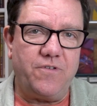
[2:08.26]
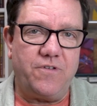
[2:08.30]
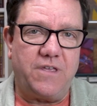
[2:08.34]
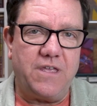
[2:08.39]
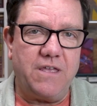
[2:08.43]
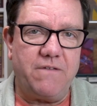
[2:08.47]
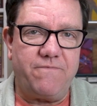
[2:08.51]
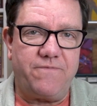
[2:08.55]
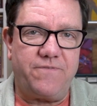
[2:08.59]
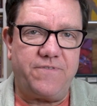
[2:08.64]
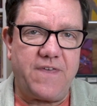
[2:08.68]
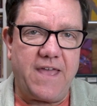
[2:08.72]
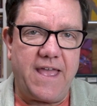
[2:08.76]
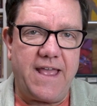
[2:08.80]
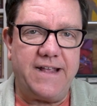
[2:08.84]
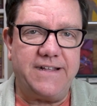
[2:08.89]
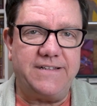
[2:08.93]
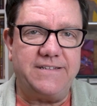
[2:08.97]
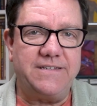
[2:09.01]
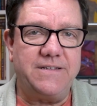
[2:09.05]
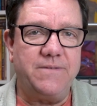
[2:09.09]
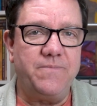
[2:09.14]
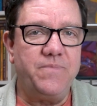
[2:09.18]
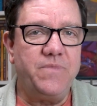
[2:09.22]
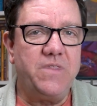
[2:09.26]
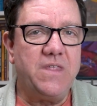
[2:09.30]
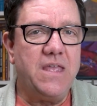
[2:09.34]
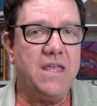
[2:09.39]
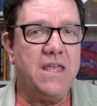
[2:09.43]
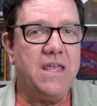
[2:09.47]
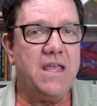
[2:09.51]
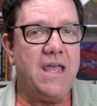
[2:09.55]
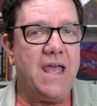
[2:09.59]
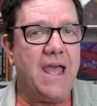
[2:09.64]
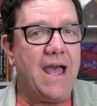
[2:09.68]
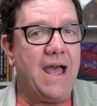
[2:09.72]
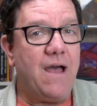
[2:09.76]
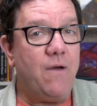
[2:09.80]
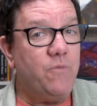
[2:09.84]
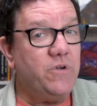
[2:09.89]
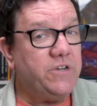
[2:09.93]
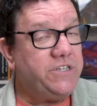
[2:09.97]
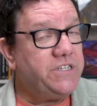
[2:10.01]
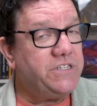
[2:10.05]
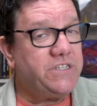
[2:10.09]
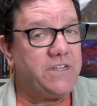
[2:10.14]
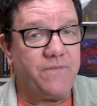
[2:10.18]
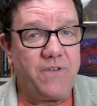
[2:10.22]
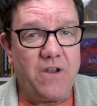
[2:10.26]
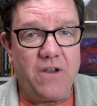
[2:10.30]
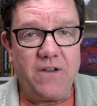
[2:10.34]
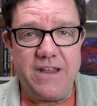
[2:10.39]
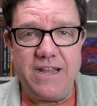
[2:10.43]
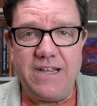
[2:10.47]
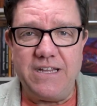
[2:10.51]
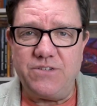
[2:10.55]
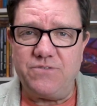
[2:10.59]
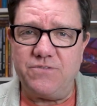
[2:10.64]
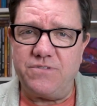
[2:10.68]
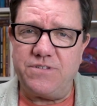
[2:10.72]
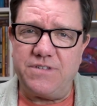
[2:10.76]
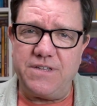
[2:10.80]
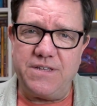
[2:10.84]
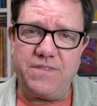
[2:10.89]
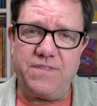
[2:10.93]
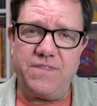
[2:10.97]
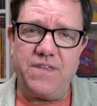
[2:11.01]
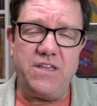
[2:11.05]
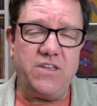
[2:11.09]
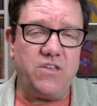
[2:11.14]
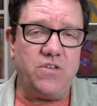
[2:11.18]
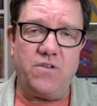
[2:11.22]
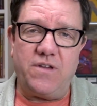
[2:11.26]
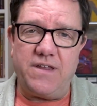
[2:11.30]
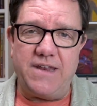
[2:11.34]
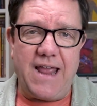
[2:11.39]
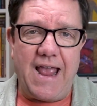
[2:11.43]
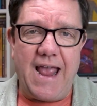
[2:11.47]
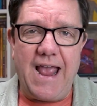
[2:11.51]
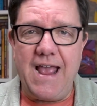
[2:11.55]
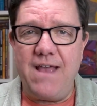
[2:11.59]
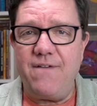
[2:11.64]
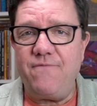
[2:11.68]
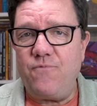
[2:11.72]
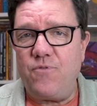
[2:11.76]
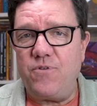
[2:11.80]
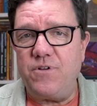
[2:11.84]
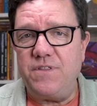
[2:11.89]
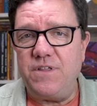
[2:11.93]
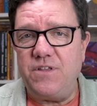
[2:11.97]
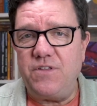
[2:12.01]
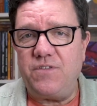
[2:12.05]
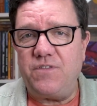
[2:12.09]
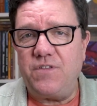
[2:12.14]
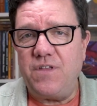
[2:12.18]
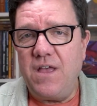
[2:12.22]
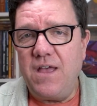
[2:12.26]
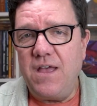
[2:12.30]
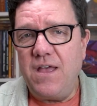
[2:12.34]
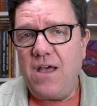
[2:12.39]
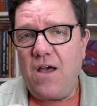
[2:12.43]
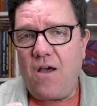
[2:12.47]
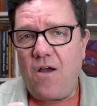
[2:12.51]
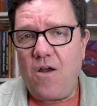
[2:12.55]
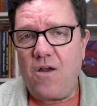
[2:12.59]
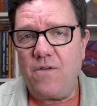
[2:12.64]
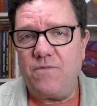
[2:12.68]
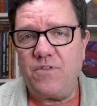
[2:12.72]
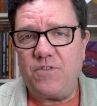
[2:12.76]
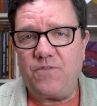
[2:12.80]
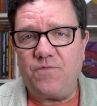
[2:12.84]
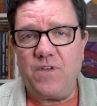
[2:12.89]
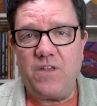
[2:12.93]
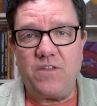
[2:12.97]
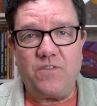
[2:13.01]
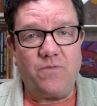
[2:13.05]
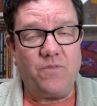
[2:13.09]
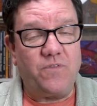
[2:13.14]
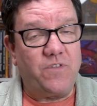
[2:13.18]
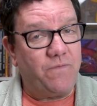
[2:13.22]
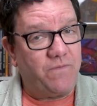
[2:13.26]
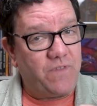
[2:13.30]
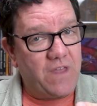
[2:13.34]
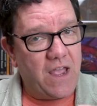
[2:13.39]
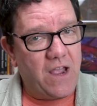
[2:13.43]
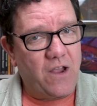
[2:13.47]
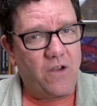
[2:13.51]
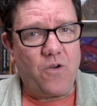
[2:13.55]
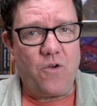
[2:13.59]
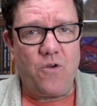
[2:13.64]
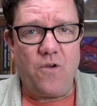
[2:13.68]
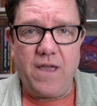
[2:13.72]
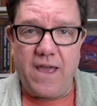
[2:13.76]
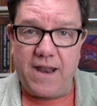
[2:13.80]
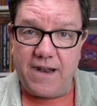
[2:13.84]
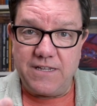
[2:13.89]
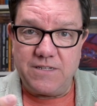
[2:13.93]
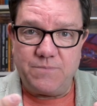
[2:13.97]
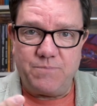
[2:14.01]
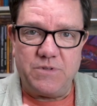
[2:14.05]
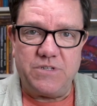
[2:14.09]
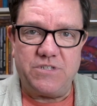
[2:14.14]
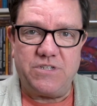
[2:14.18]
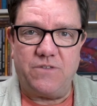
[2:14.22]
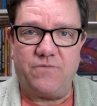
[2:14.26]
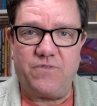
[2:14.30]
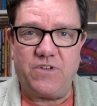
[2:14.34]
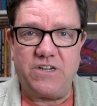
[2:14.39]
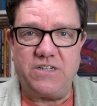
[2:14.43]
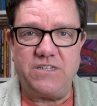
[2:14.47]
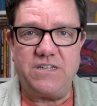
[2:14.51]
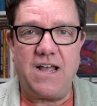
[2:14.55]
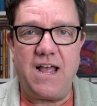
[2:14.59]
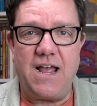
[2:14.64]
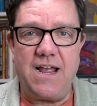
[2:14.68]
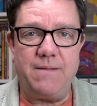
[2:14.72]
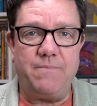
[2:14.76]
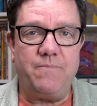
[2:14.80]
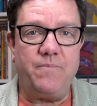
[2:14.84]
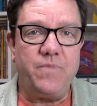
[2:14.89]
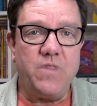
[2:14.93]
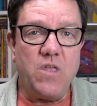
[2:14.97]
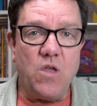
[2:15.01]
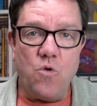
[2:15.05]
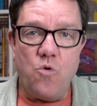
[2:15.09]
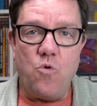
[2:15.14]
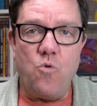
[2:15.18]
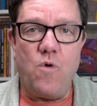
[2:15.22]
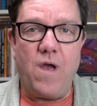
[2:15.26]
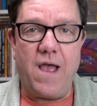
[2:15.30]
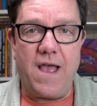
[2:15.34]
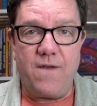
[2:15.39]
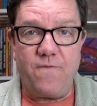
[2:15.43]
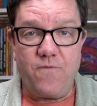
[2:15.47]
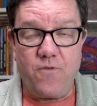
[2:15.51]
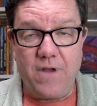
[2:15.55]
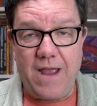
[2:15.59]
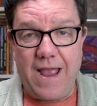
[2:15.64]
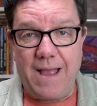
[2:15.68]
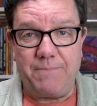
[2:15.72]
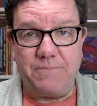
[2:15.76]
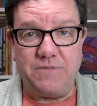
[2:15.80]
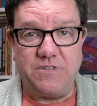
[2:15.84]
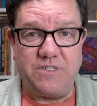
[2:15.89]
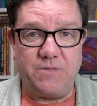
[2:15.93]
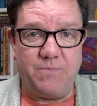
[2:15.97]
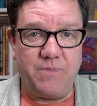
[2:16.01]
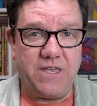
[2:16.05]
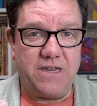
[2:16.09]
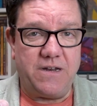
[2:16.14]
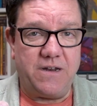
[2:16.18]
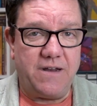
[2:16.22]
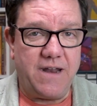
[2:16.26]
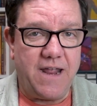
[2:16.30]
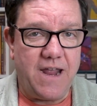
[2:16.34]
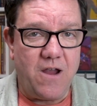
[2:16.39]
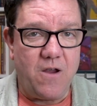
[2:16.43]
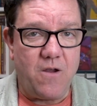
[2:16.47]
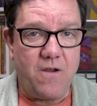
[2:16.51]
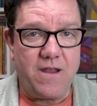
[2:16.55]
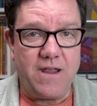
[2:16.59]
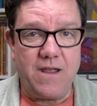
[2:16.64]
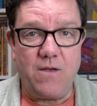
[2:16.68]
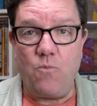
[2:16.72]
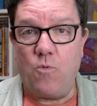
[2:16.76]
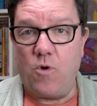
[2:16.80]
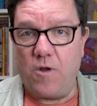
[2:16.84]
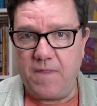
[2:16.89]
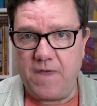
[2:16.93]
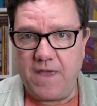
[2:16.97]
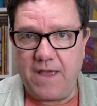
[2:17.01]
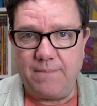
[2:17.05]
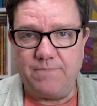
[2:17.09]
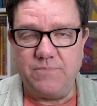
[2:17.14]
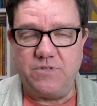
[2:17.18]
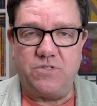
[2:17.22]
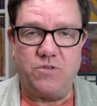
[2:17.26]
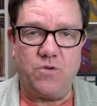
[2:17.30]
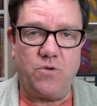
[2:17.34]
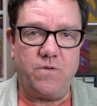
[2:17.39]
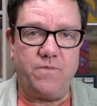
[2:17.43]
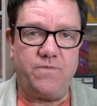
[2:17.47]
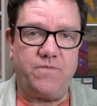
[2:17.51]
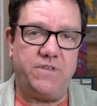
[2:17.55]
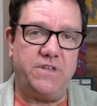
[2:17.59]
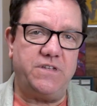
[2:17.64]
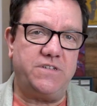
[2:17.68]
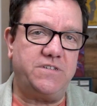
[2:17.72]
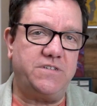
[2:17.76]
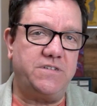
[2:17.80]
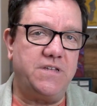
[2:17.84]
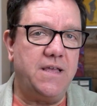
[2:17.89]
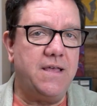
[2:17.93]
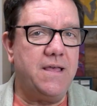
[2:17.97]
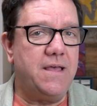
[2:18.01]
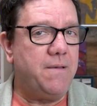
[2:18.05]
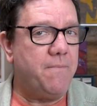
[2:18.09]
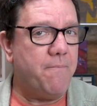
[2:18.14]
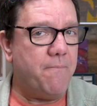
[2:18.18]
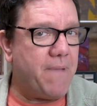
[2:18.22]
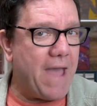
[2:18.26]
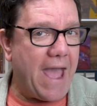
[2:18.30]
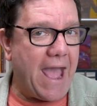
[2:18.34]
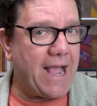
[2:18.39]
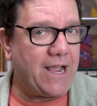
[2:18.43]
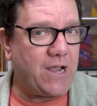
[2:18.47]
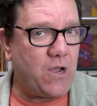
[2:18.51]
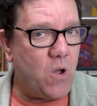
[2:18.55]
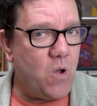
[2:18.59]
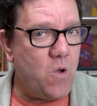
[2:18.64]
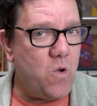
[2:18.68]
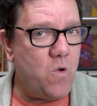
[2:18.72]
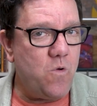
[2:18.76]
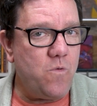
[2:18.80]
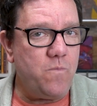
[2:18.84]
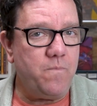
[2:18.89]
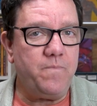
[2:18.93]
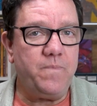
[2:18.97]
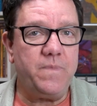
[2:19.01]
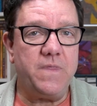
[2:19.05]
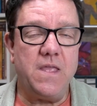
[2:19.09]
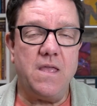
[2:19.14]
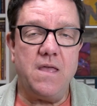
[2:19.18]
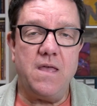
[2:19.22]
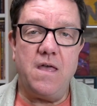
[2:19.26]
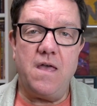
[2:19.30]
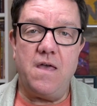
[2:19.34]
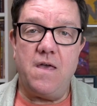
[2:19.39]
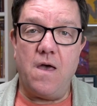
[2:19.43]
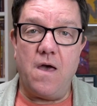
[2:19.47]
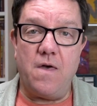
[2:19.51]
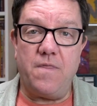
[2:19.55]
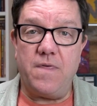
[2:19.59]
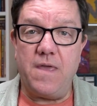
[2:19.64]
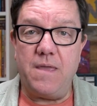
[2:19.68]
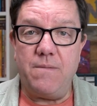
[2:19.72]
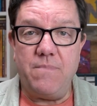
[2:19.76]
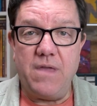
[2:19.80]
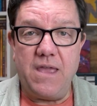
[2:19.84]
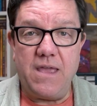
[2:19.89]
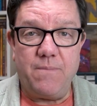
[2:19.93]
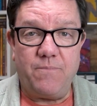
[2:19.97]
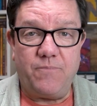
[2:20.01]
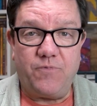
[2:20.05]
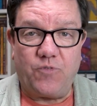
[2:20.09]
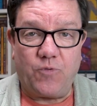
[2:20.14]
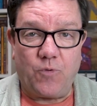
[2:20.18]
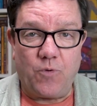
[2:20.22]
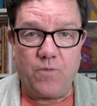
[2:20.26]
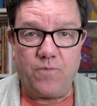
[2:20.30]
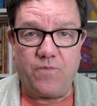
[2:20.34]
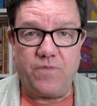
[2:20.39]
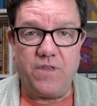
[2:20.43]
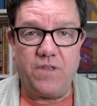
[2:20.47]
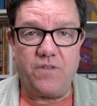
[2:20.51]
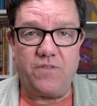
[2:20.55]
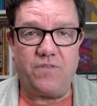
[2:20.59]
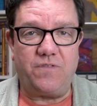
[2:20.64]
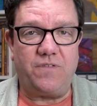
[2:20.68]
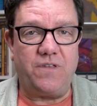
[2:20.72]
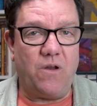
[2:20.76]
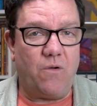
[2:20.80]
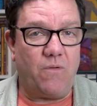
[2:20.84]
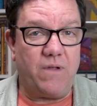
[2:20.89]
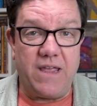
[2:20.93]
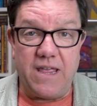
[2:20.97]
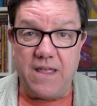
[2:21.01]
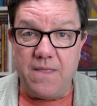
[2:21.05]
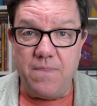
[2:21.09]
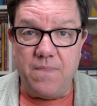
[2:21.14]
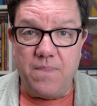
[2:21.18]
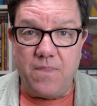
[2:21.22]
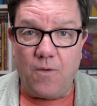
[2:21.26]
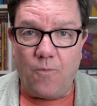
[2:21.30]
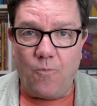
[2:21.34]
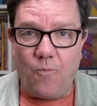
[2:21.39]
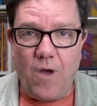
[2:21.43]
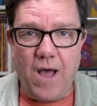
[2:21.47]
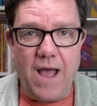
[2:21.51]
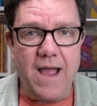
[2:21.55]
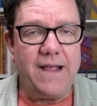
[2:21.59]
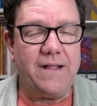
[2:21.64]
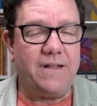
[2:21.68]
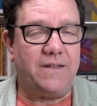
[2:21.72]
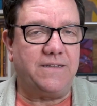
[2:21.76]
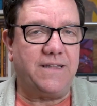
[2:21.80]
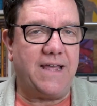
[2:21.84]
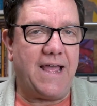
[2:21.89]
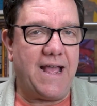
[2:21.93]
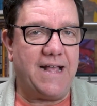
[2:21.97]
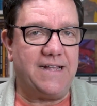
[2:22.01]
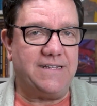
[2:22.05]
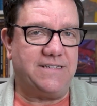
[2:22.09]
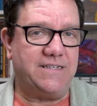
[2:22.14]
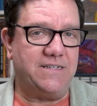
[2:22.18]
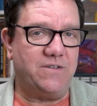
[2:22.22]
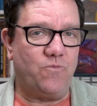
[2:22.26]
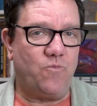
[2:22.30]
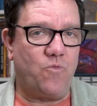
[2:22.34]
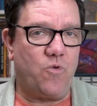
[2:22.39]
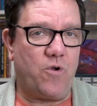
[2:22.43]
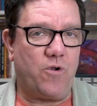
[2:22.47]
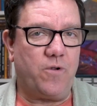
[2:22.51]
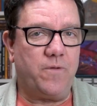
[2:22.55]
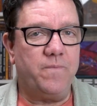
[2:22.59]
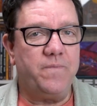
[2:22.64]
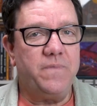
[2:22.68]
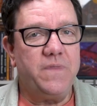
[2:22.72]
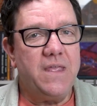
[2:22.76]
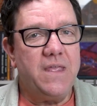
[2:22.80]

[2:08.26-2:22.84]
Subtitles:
give thanks, which is a very interesting thing. You can have one of these harvest festivals if they occur at a specific time. Whoever happens to be in an area where they observe this back home, they may observe this, in the wild, as it were.